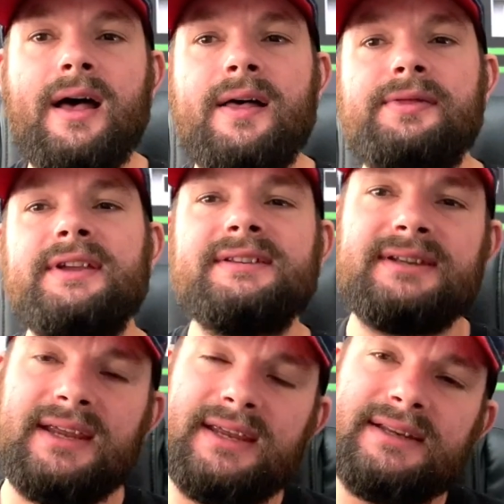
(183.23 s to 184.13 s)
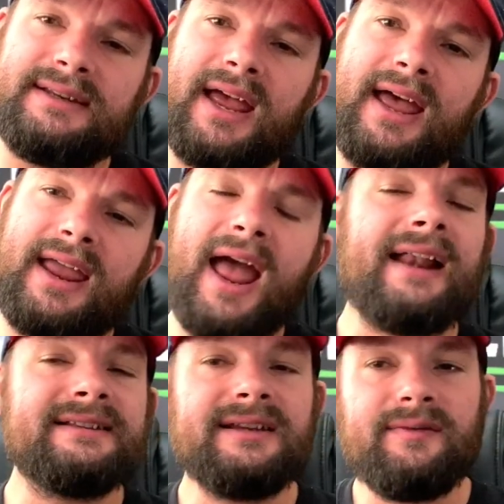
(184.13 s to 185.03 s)
This is a
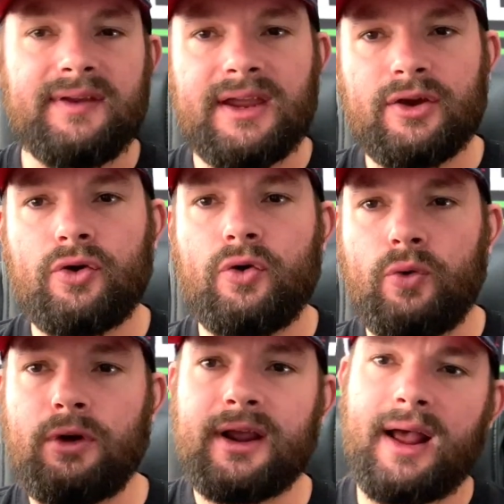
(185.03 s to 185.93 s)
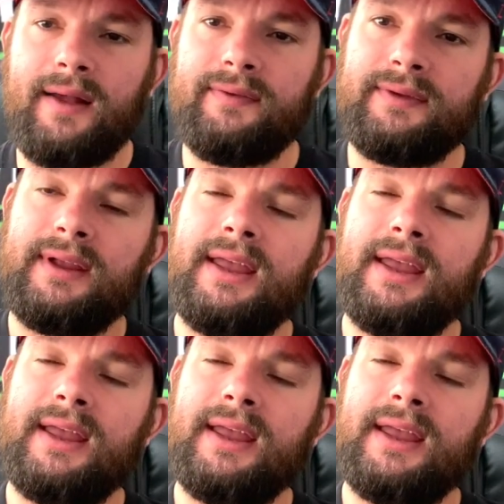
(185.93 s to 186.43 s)
anti-vehicle gun.